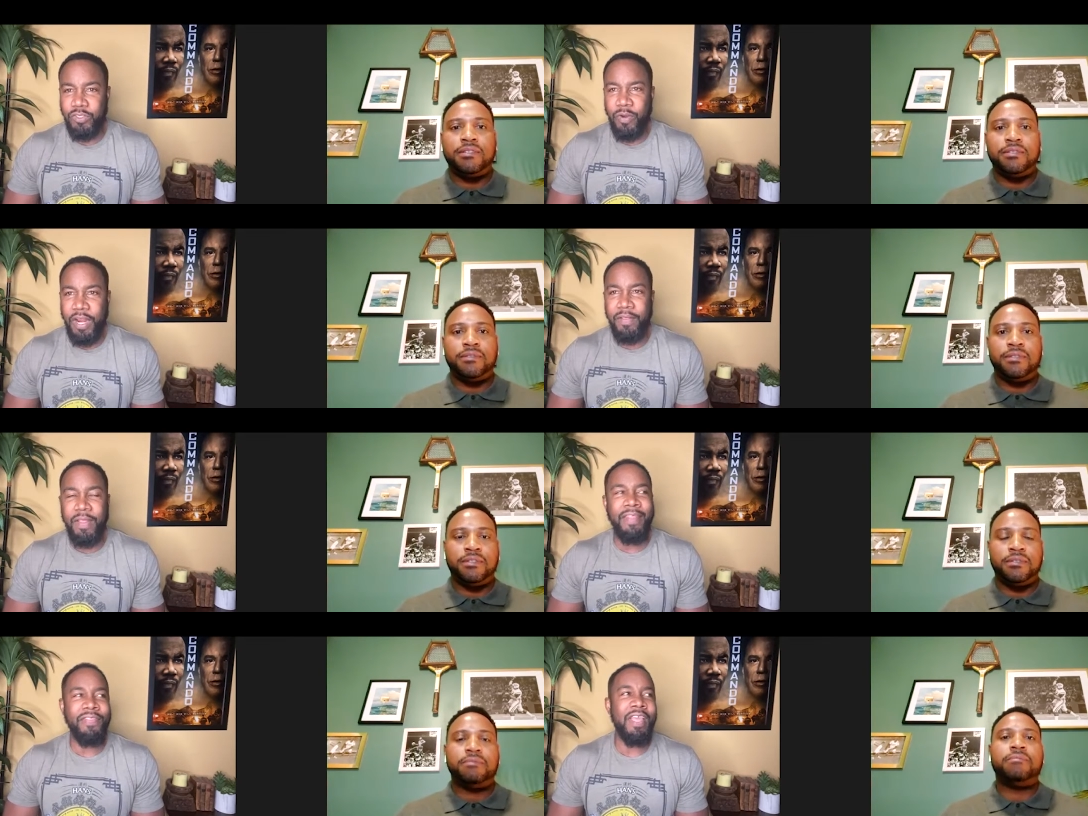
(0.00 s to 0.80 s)
Speaker 1: right?
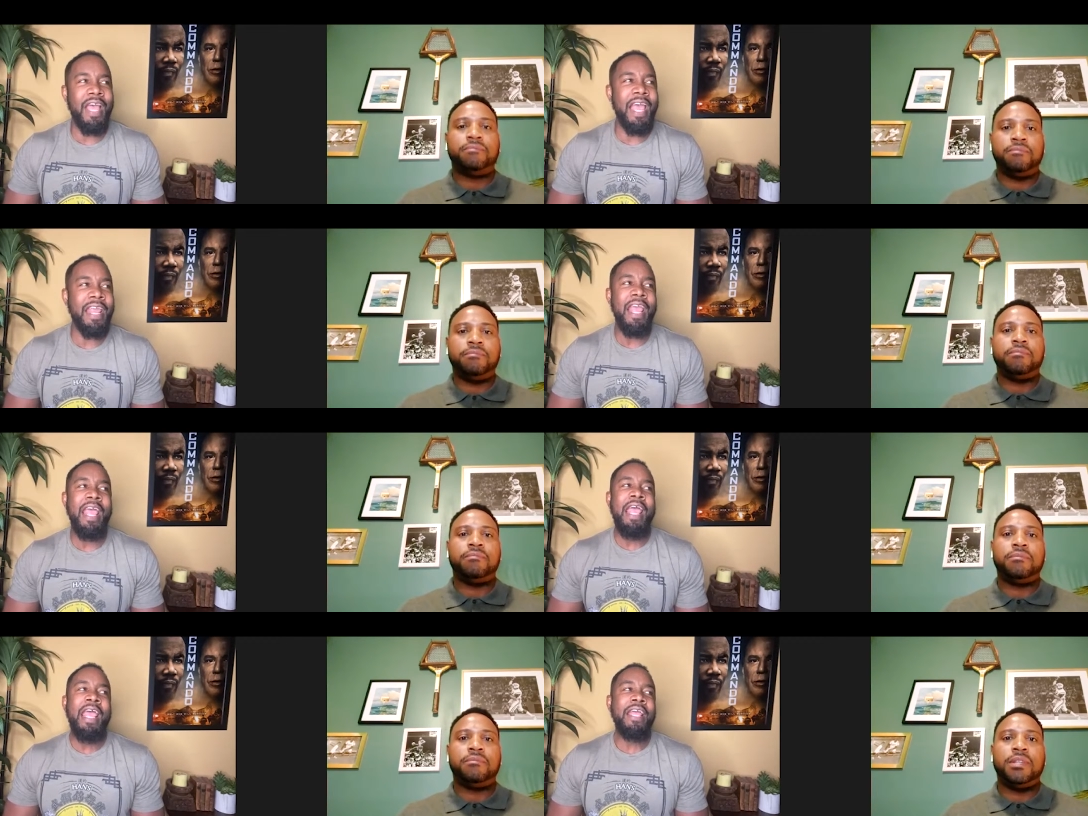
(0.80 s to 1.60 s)
I,
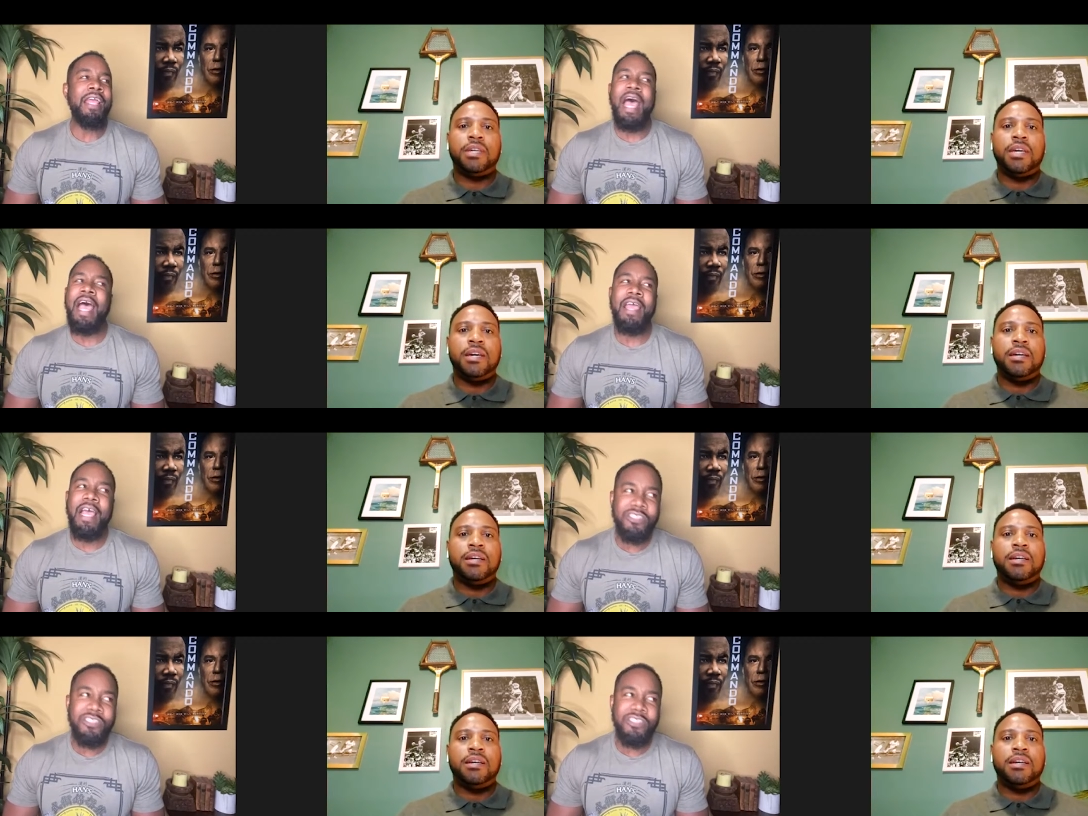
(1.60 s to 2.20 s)
I, I